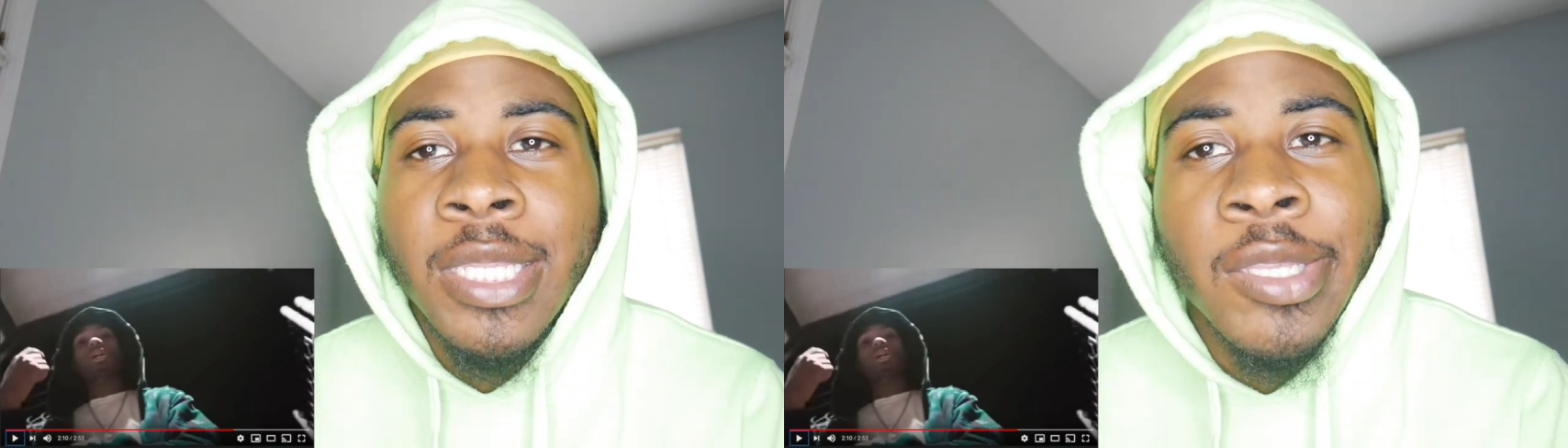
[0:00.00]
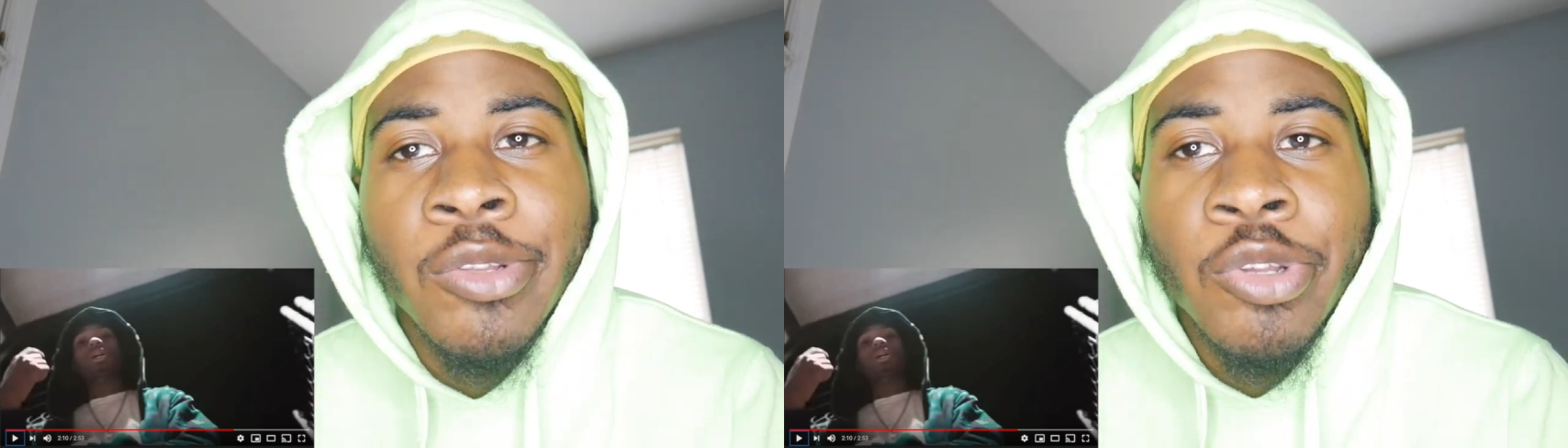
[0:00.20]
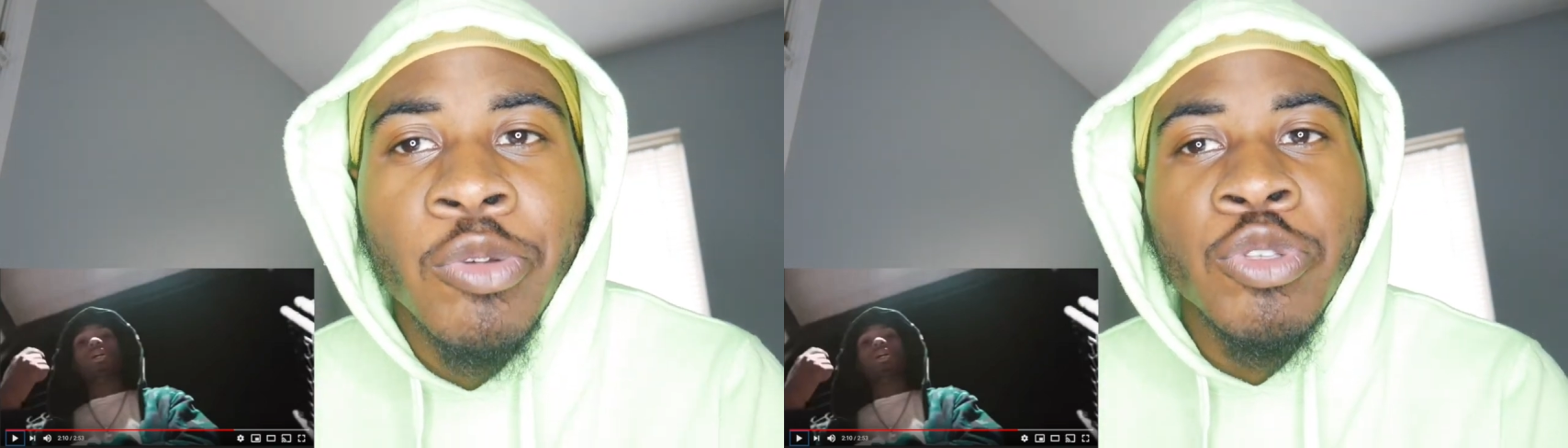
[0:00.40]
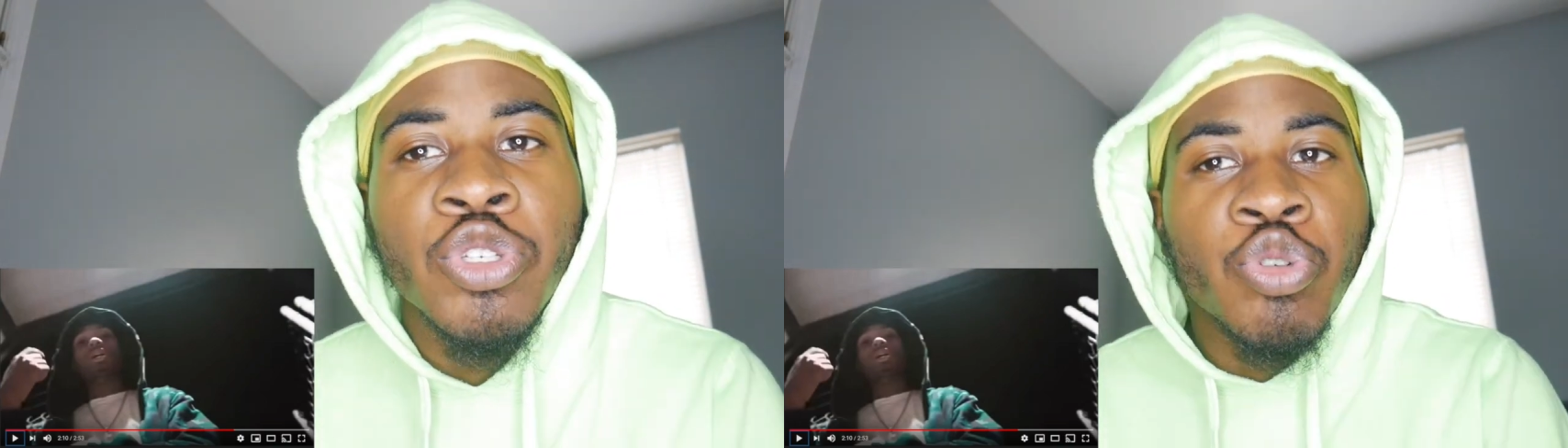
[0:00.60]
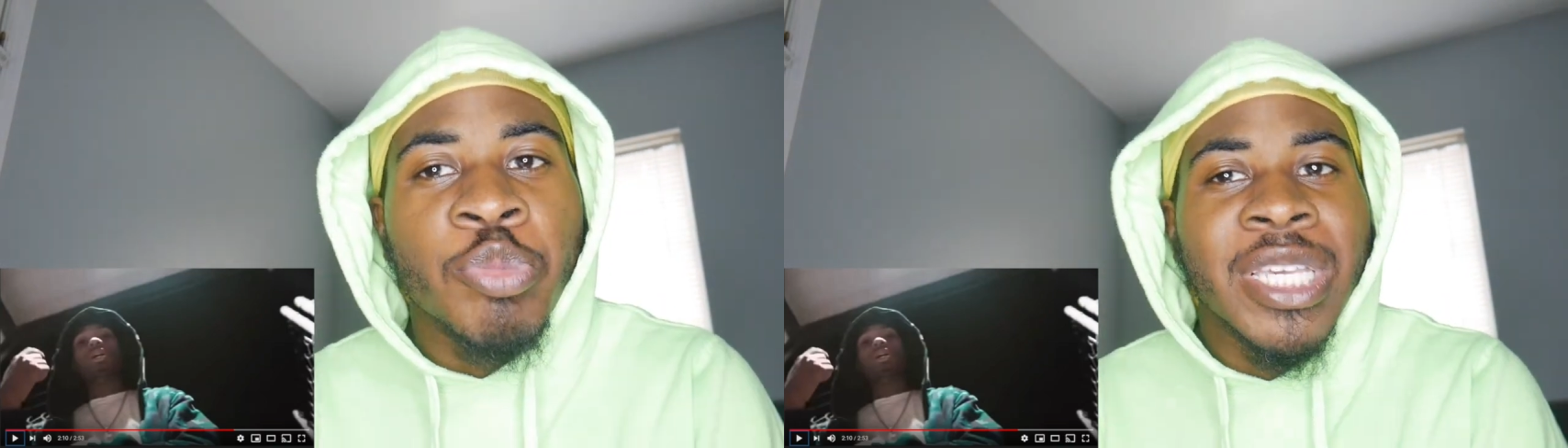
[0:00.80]
you know you
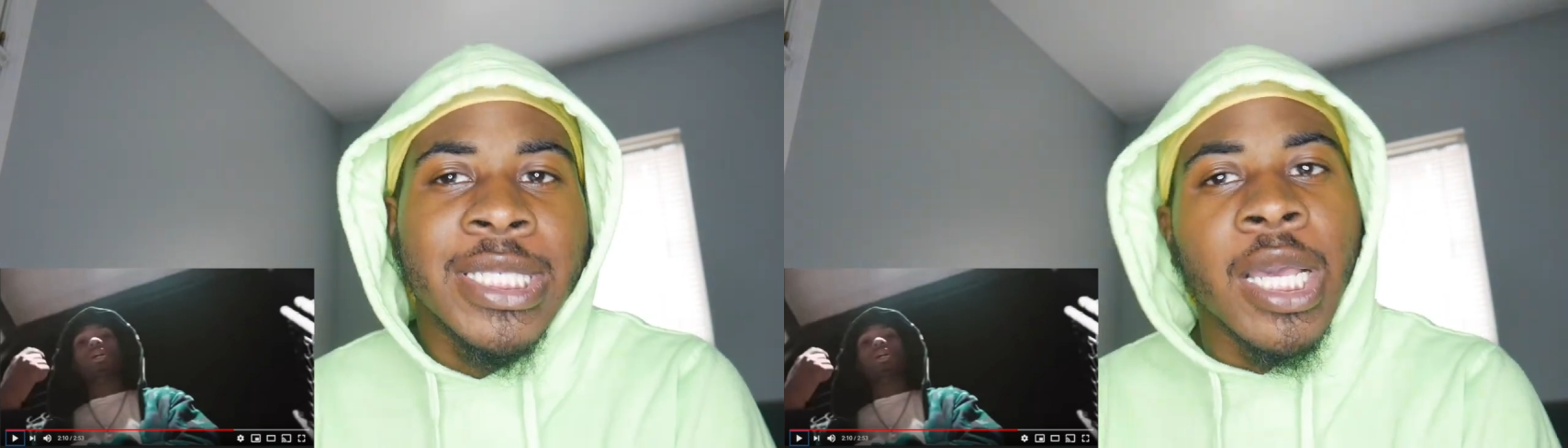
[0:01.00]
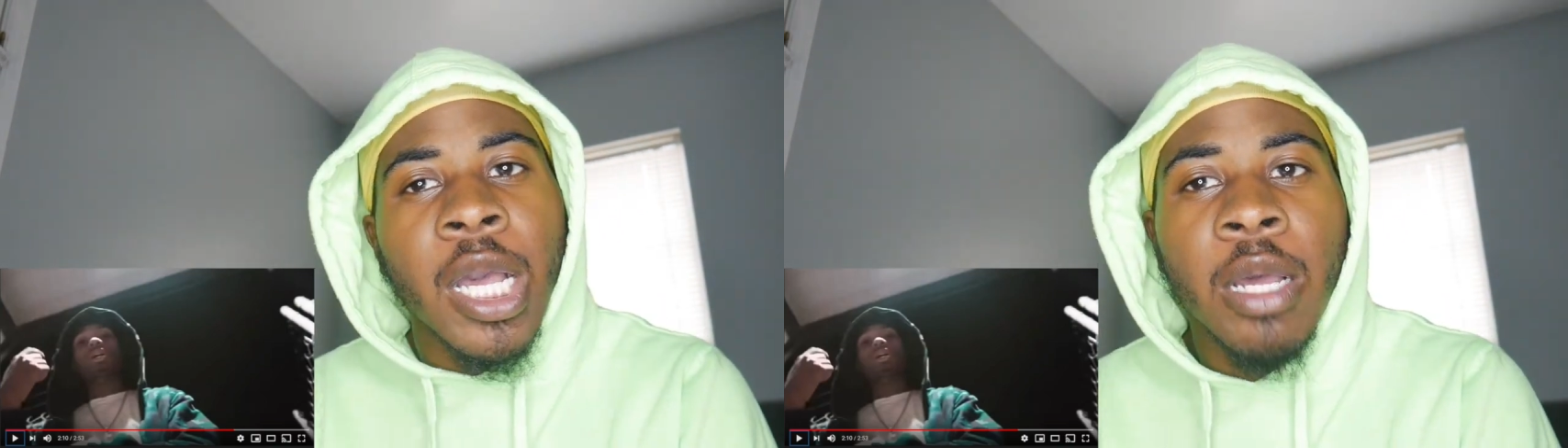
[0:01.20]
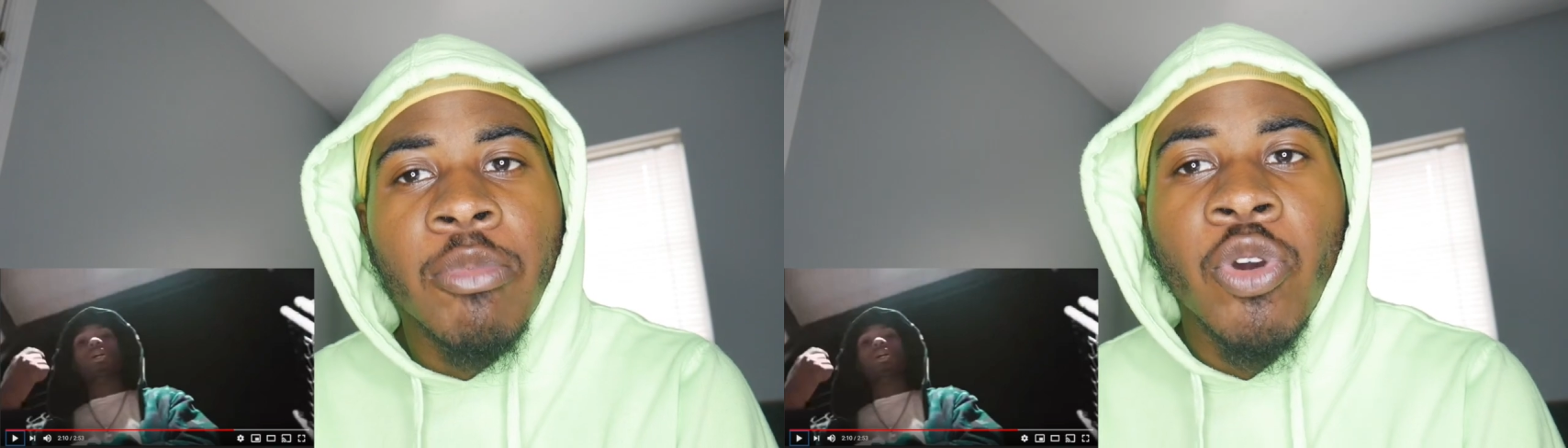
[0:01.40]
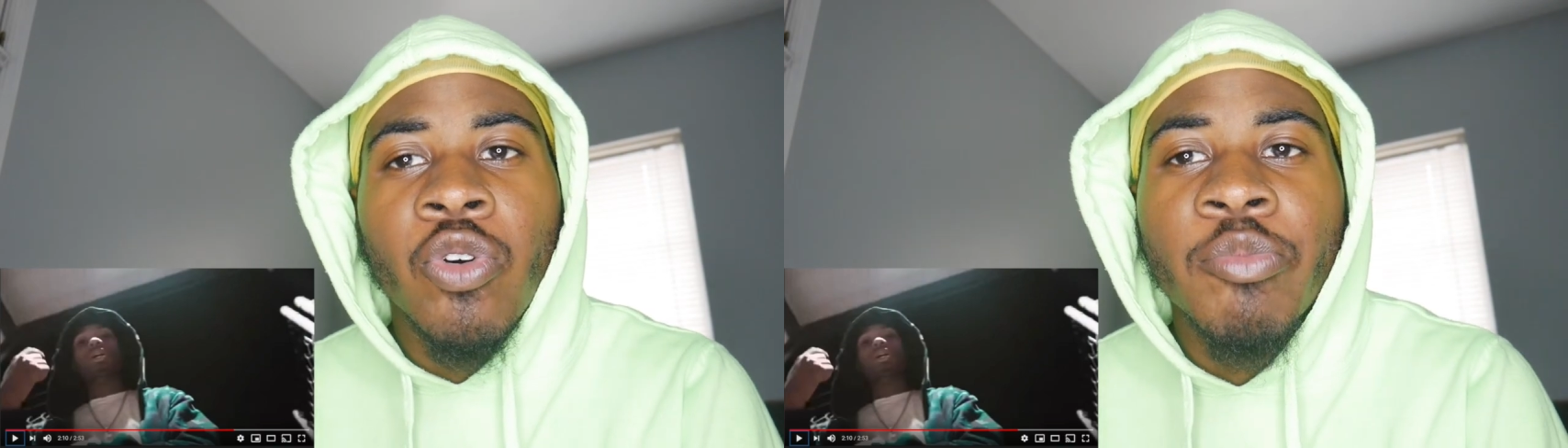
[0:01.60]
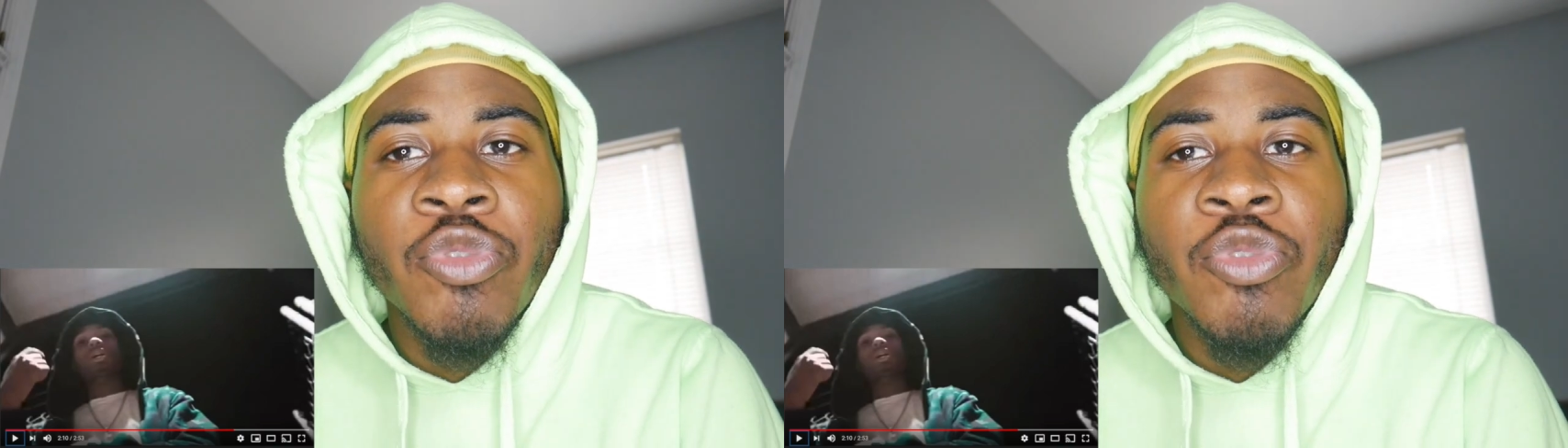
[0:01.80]
two piece combo him.